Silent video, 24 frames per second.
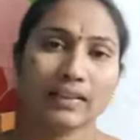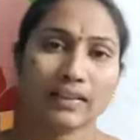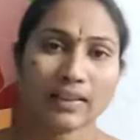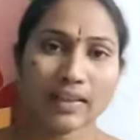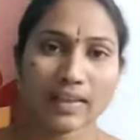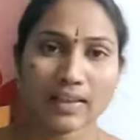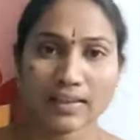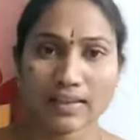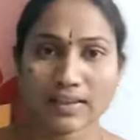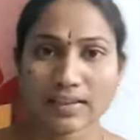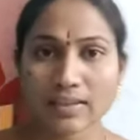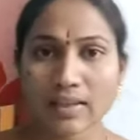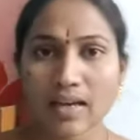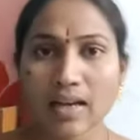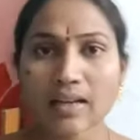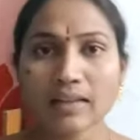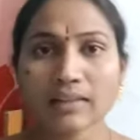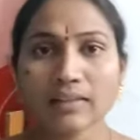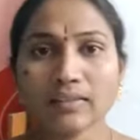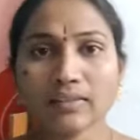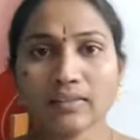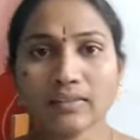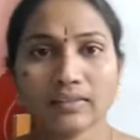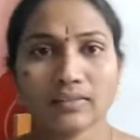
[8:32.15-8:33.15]
they'll
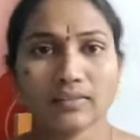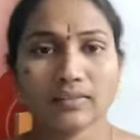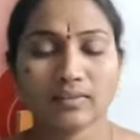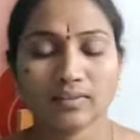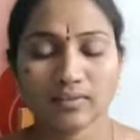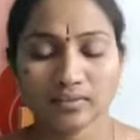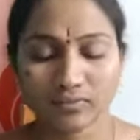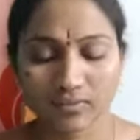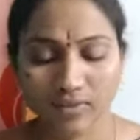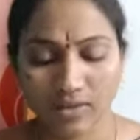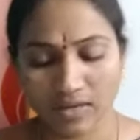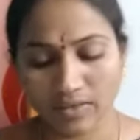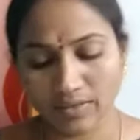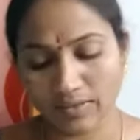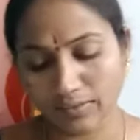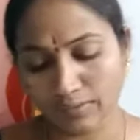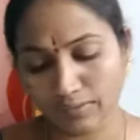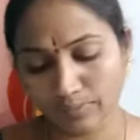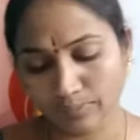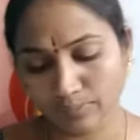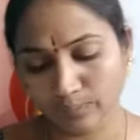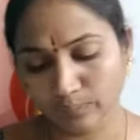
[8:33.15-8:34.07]
start flying